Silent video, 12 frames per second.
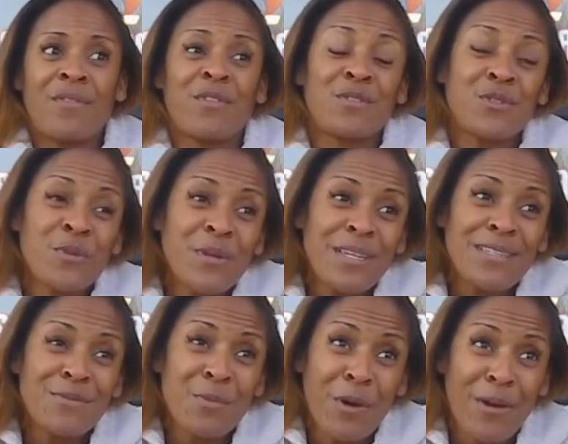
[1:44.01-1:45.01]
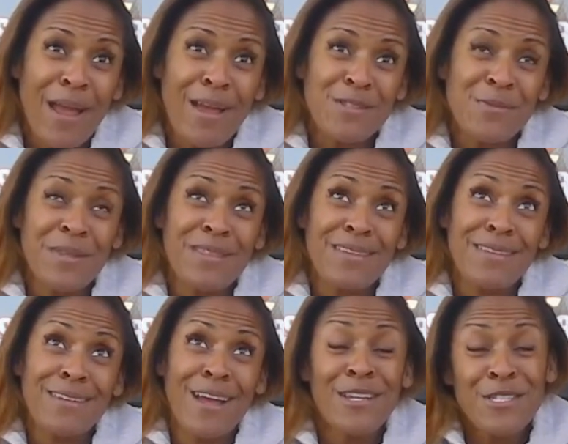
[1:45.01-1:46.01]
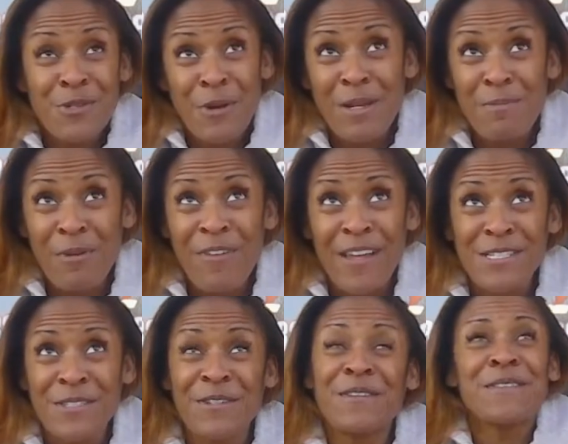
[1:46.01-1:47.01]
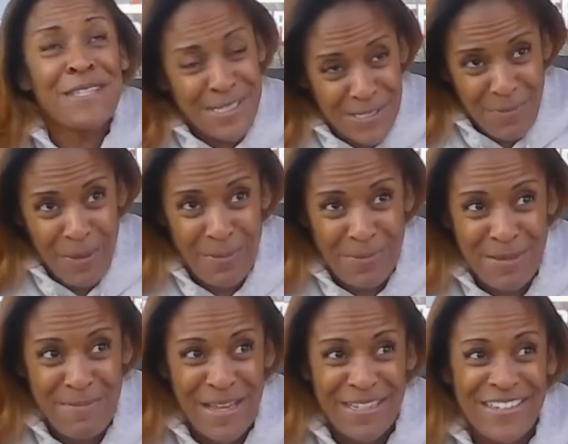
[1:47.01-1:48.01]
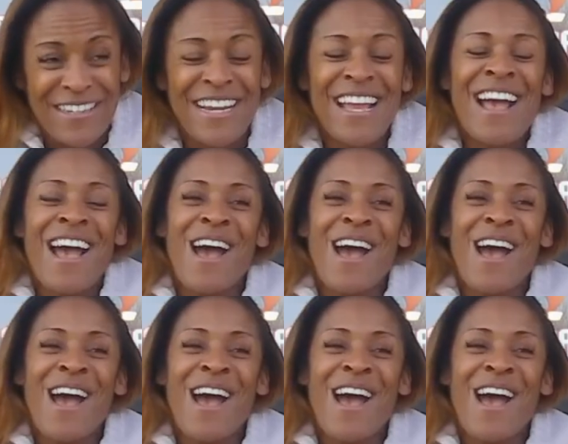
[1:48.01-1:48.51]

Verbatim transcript: If you're doing workouts with an untrained professional, this is probably better.